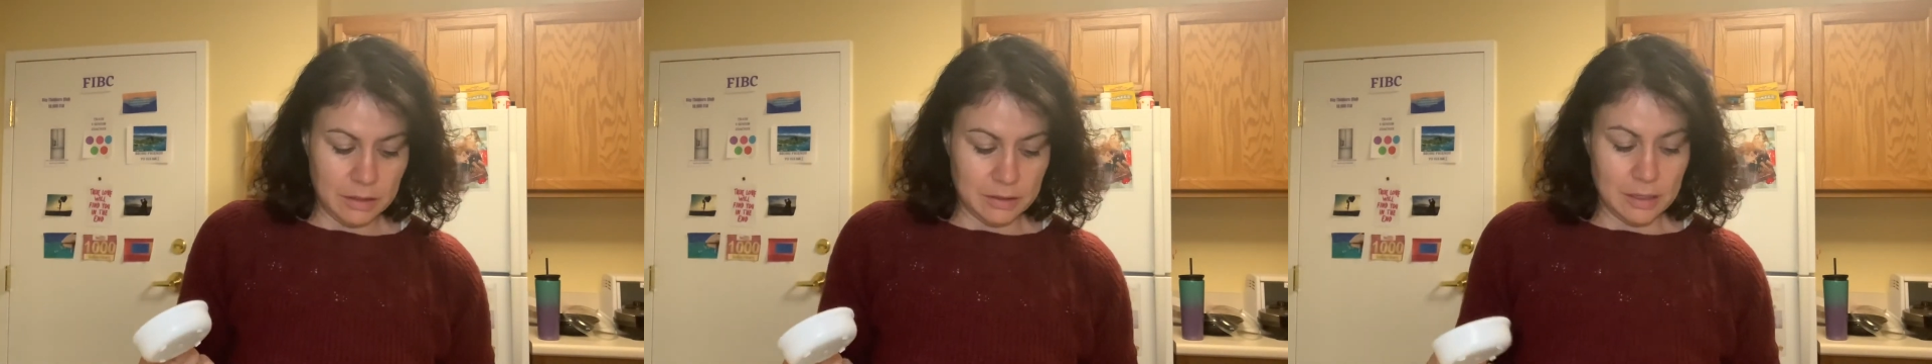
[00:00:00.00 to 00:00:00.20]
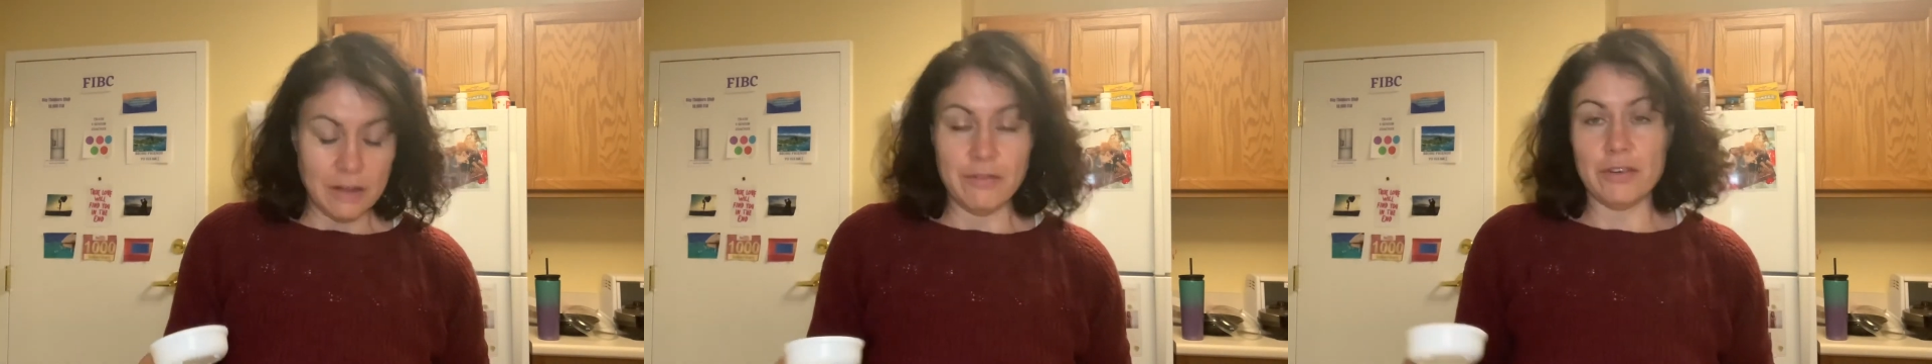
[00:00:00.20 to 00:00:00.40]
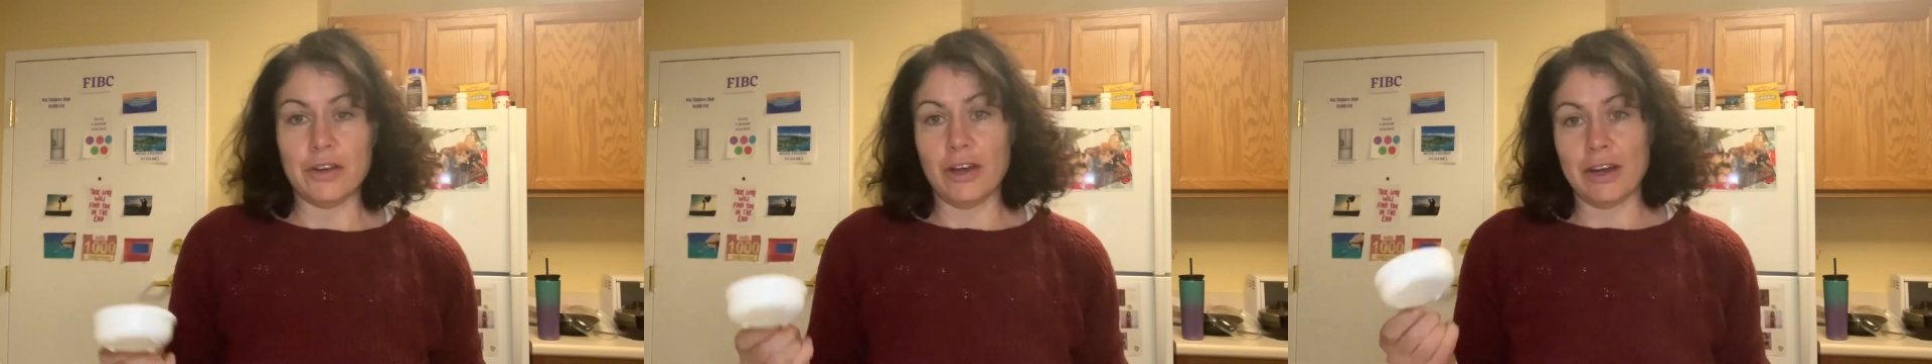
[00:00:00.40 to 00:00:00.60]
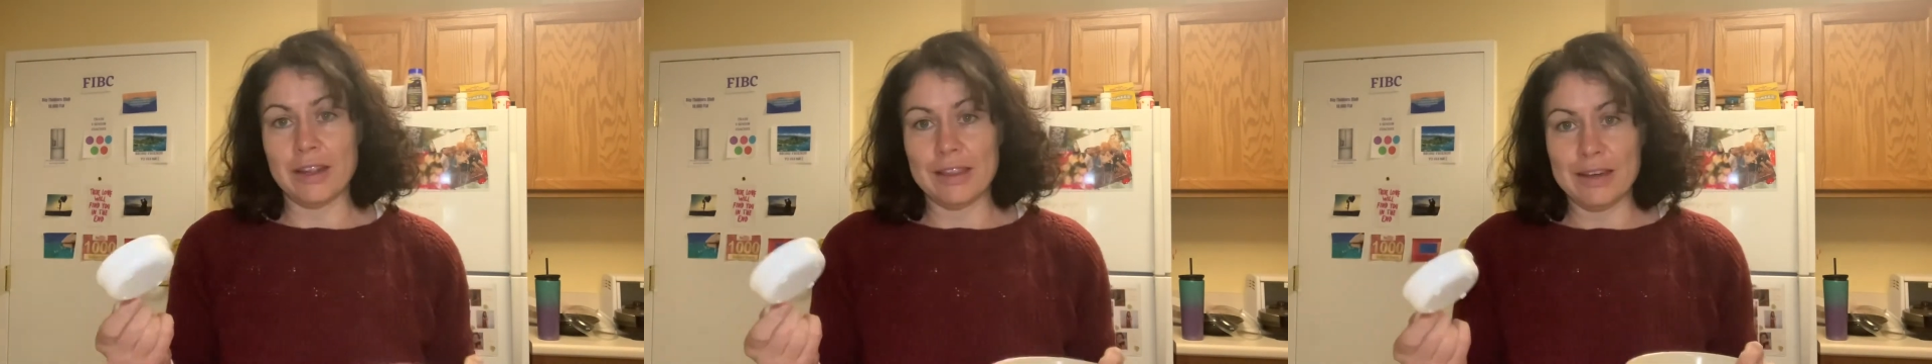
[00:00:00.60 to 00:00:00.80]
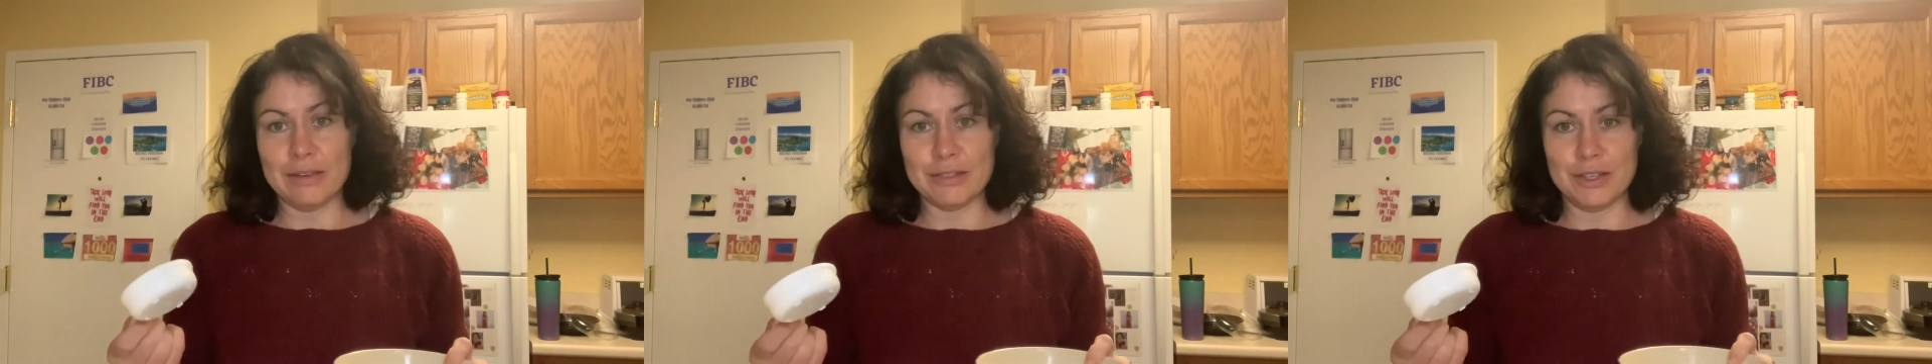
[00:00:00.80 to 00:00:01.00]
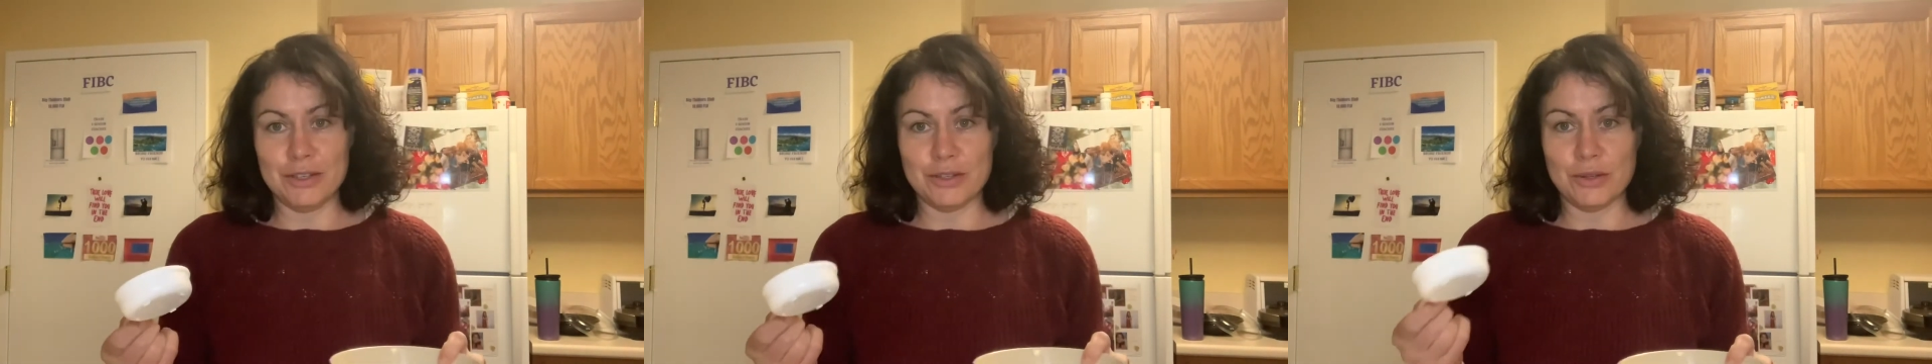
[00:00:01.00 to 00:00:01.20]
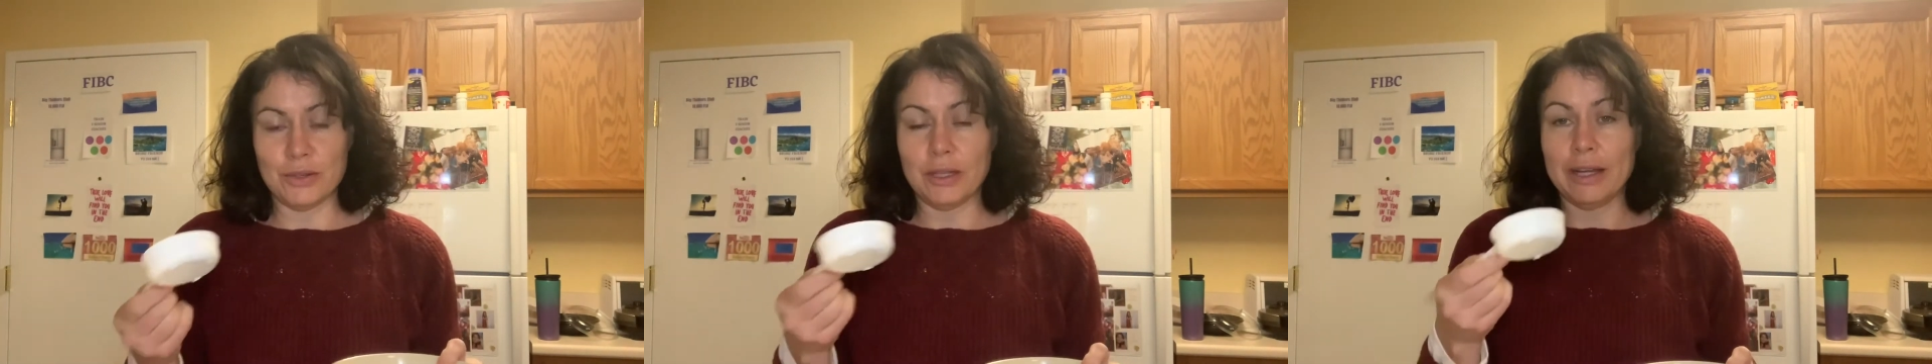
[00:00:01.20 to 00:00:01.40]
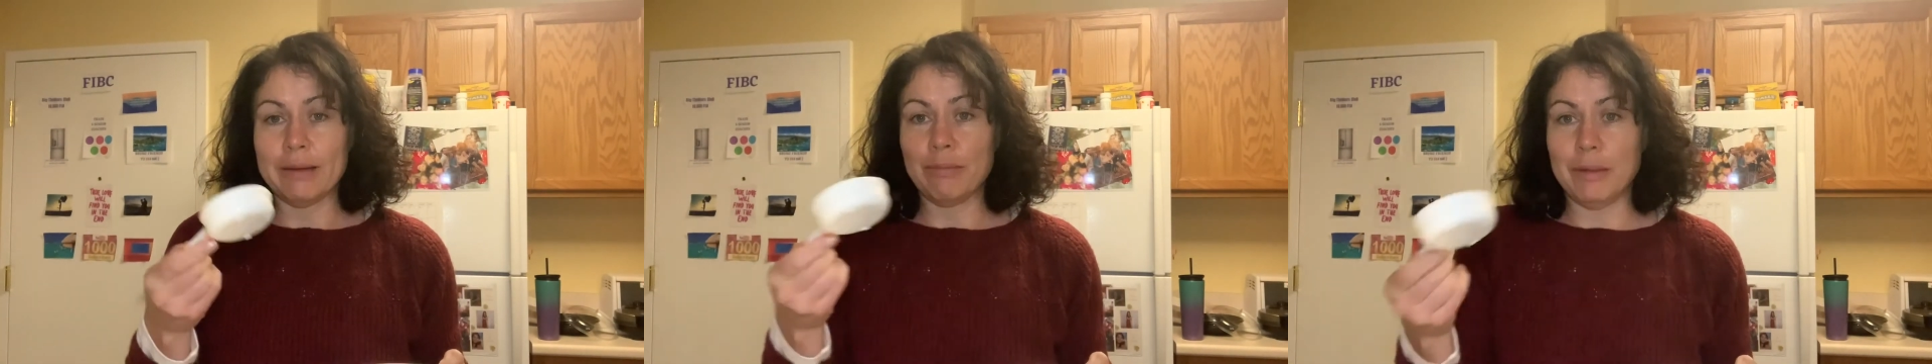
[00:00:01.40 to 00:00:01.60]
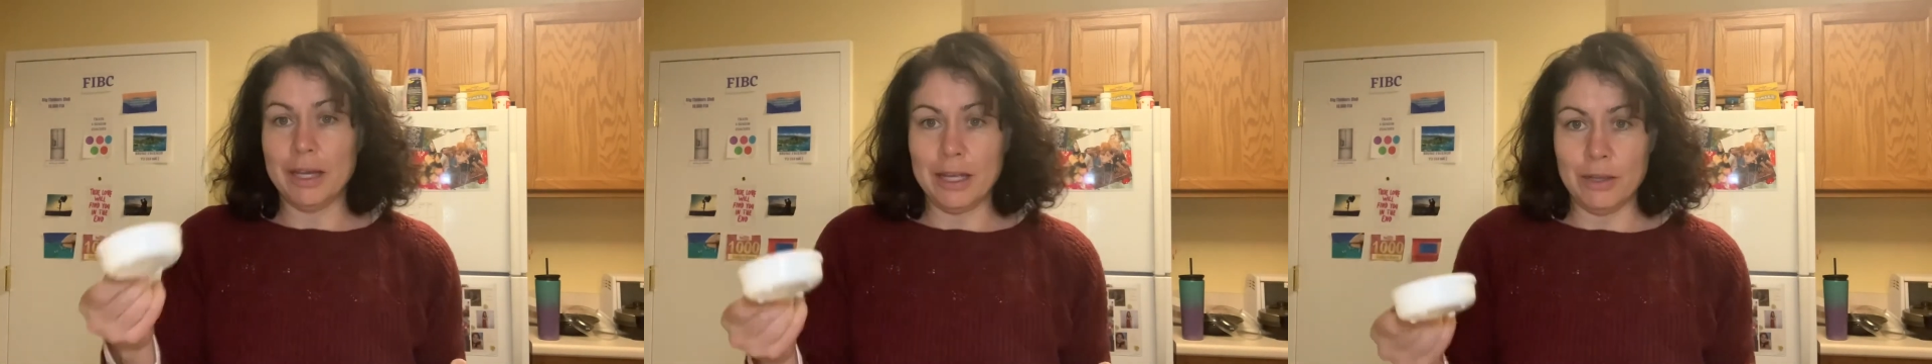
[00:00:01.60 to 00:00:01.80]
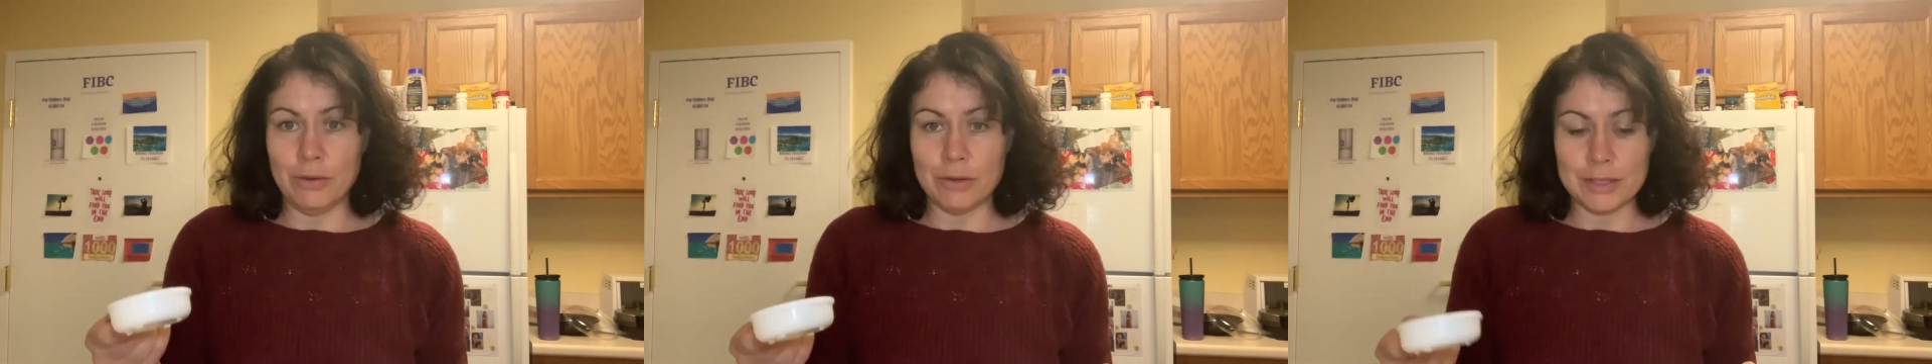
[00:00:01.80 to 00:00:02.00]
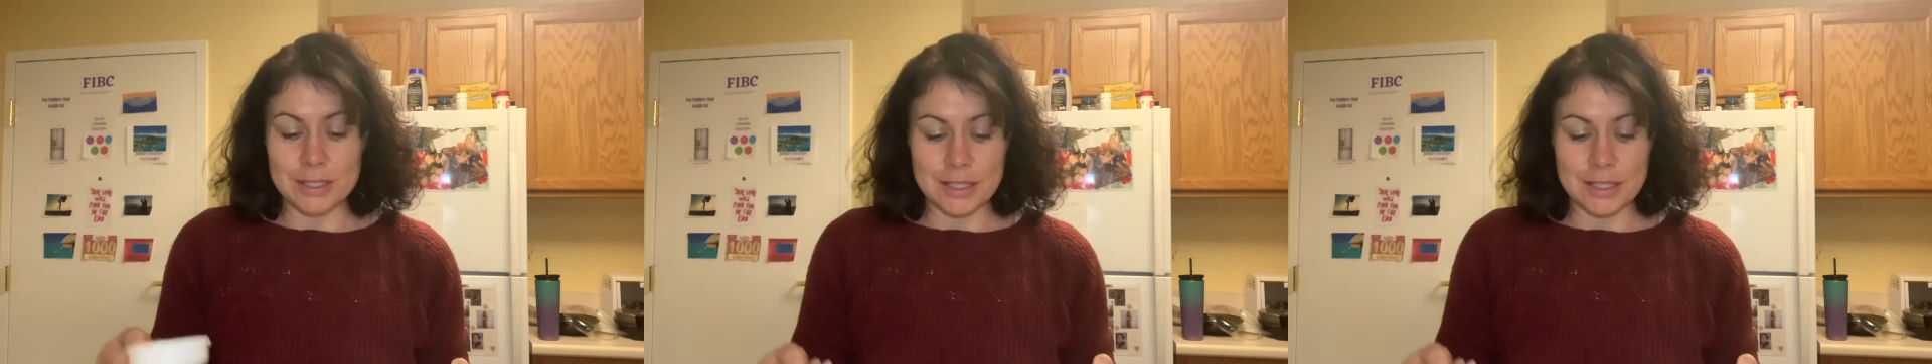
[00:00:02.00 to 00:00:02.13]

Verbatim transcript: if you're not a thousand years old like me and you can